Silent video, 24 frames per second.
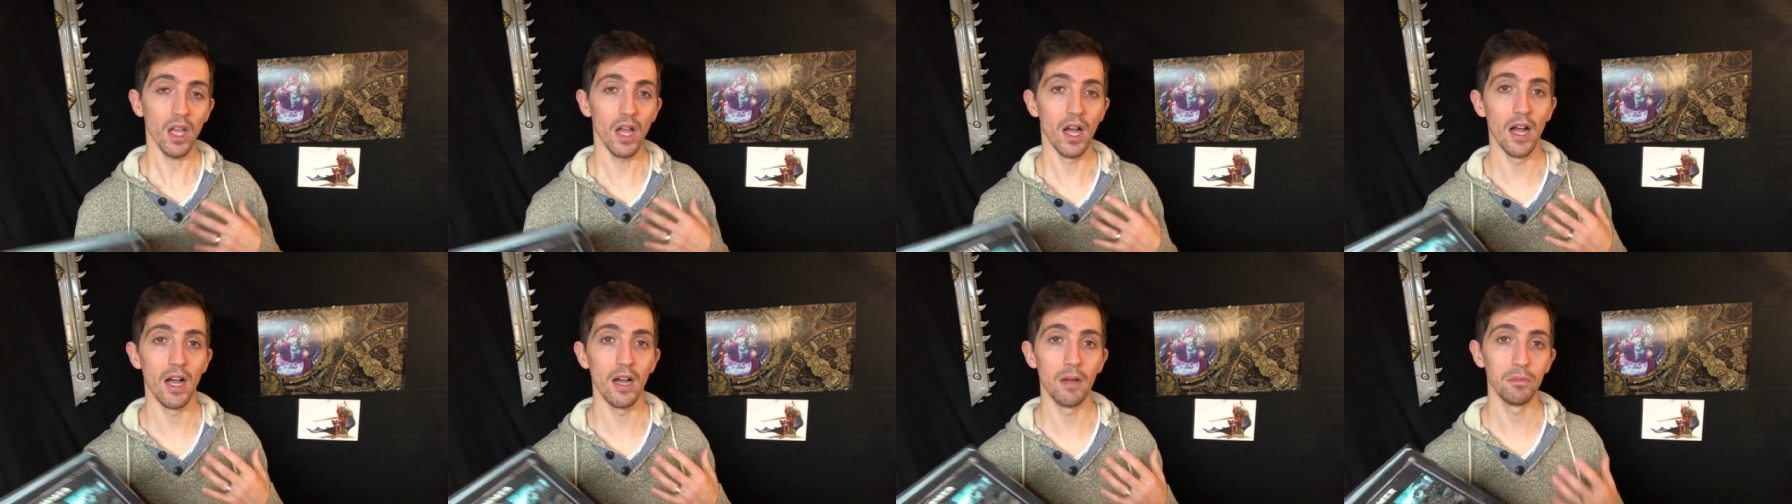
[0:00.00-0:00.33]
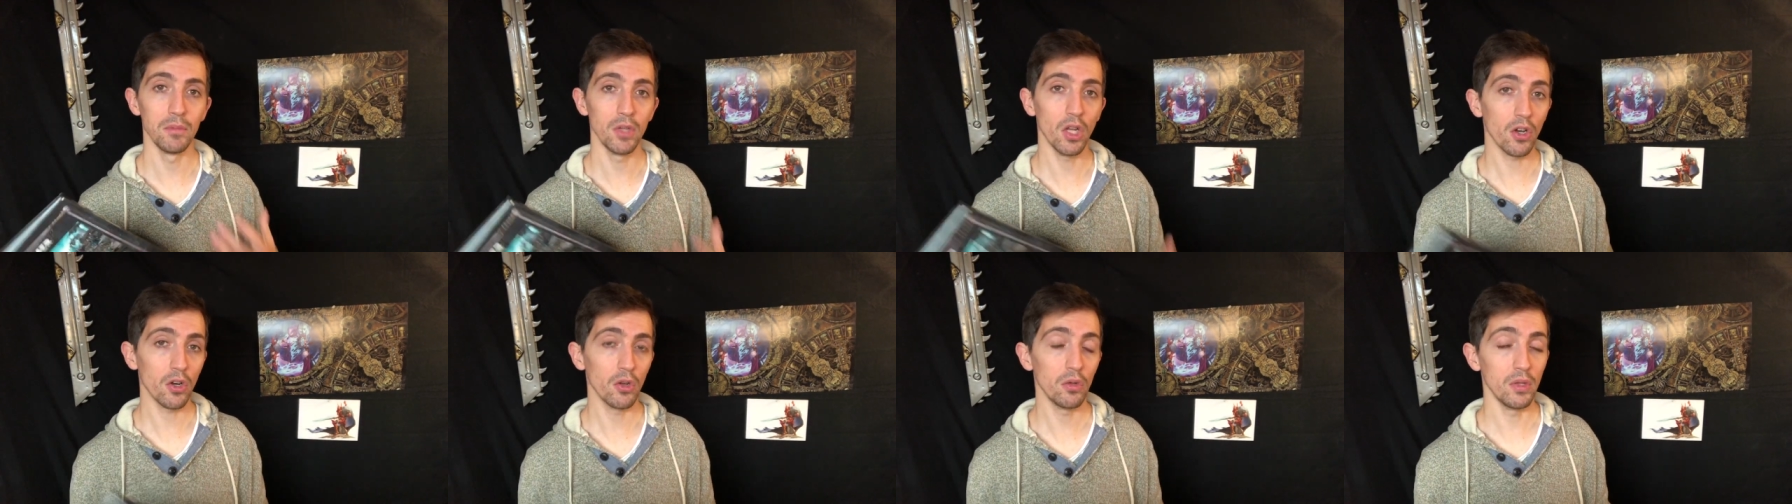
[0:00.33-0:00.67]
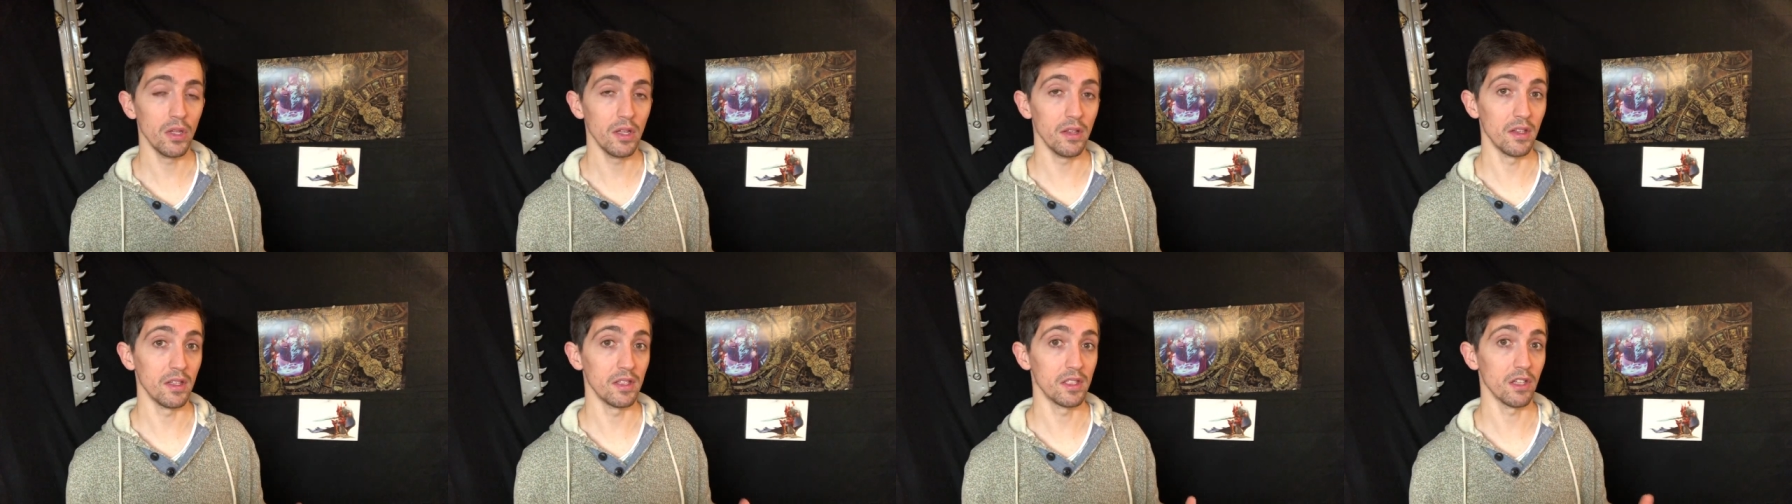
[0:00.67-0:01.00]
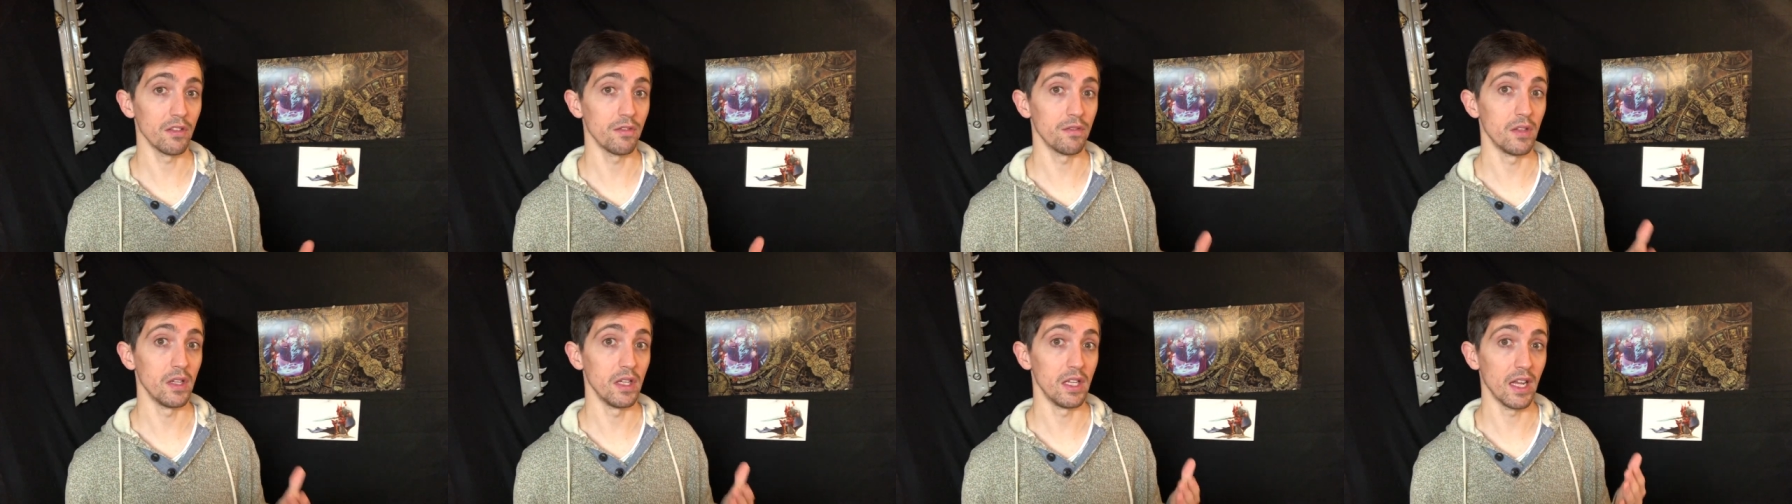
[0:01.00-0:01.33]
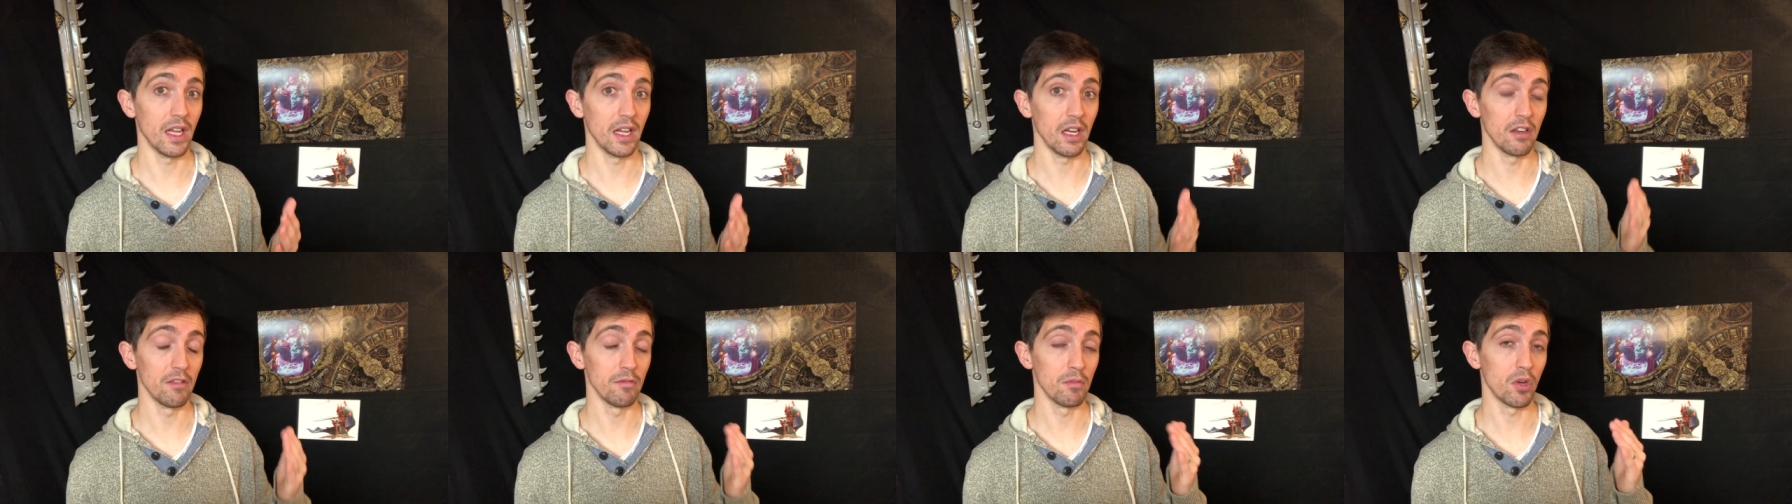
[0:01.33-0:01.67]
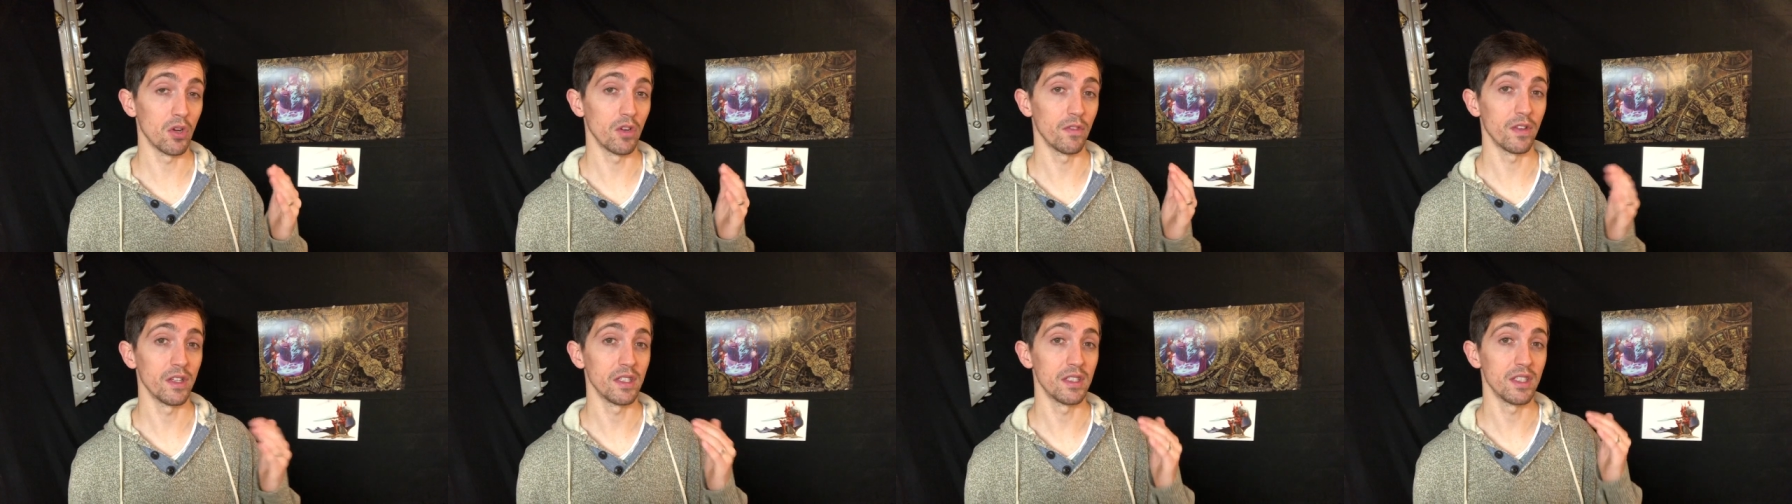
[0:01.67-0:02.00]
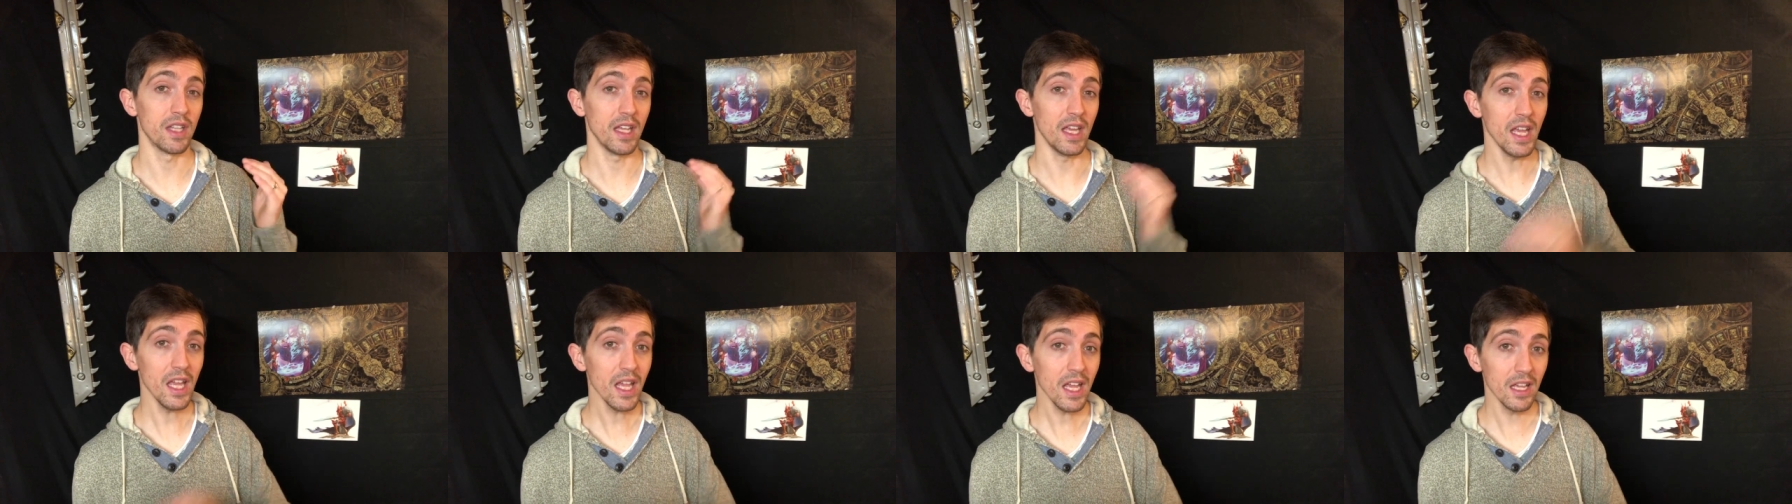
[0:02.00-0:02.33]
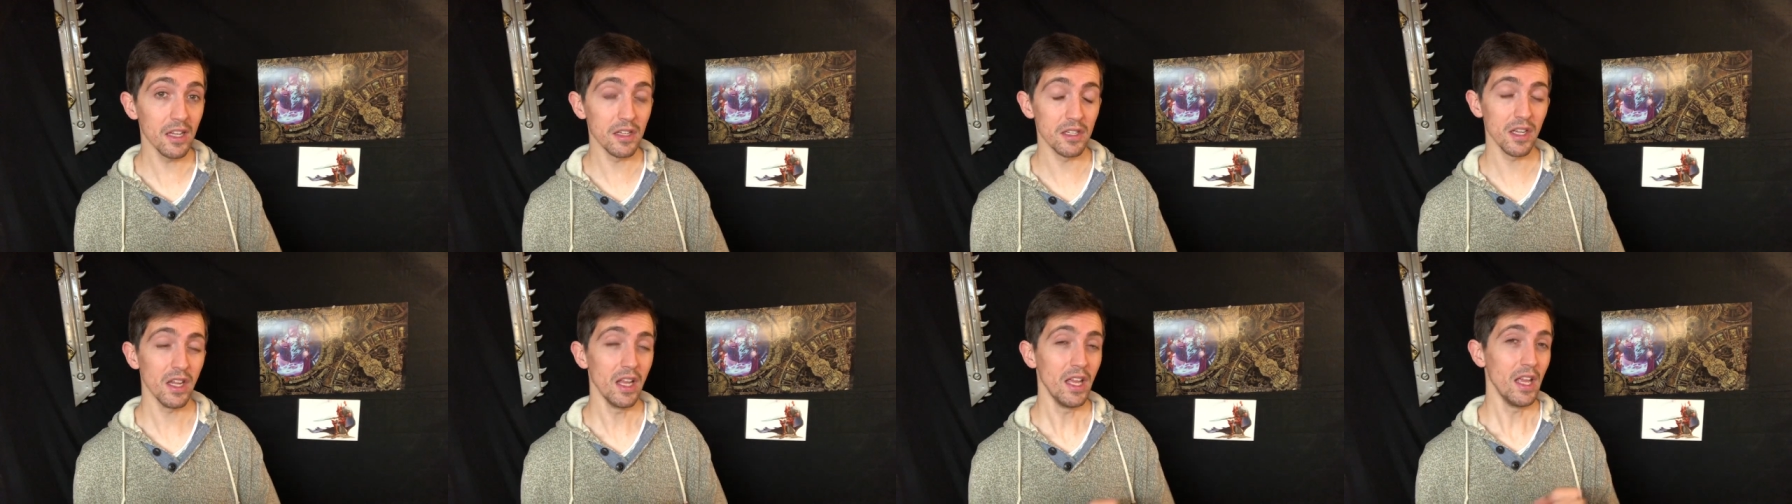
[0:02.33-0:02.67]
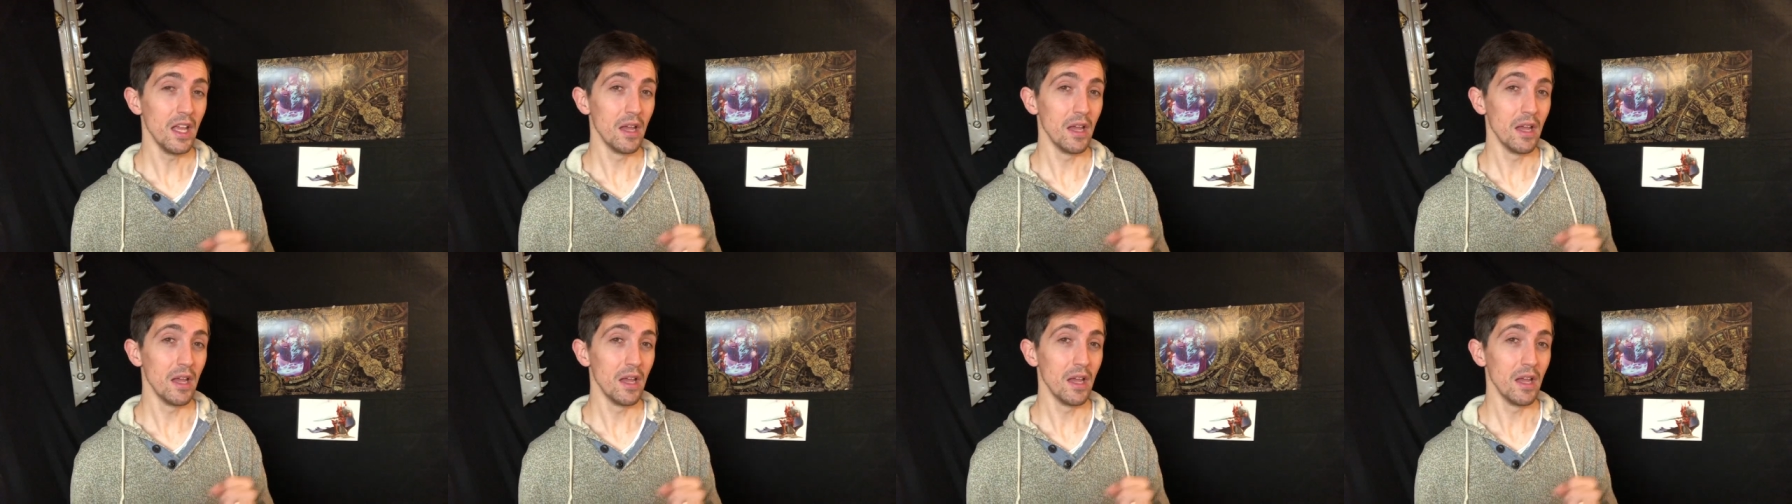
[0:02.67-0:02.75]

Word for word: Not only are they suffering negative modifiers to hit,